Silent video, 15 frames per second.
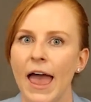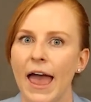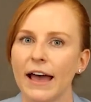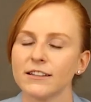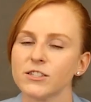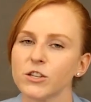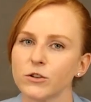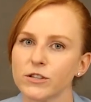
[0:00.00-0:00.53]

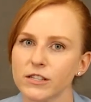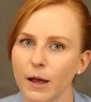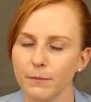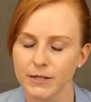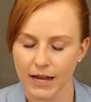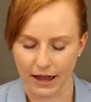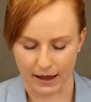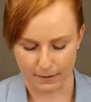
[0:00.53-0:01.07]
And so
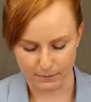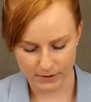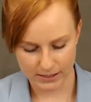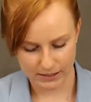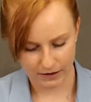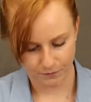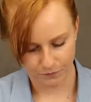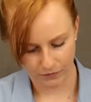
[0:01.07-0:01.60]

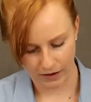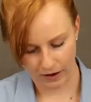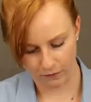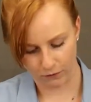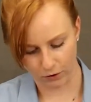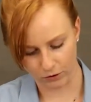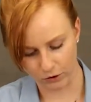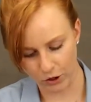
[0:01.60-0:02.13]
sometimes,
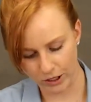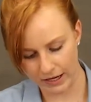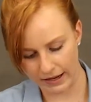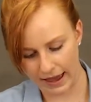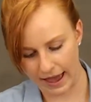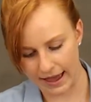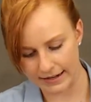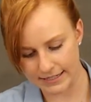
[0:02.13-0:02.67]
if you're looking
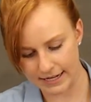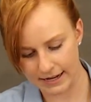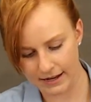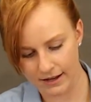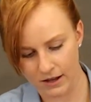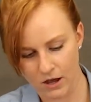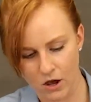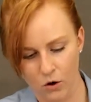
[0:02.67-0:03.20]
at
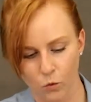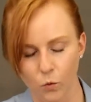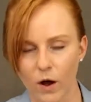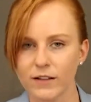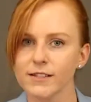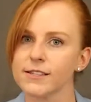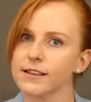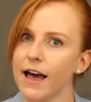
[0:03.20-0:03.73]

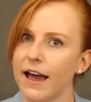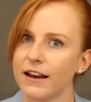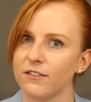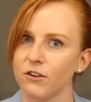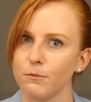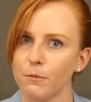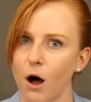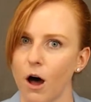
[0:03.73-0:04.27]
one side of
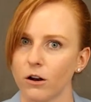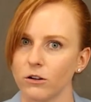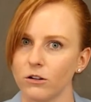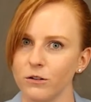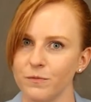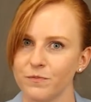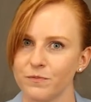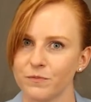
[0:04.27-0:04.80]
a
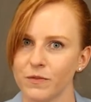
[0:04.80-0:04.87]
model,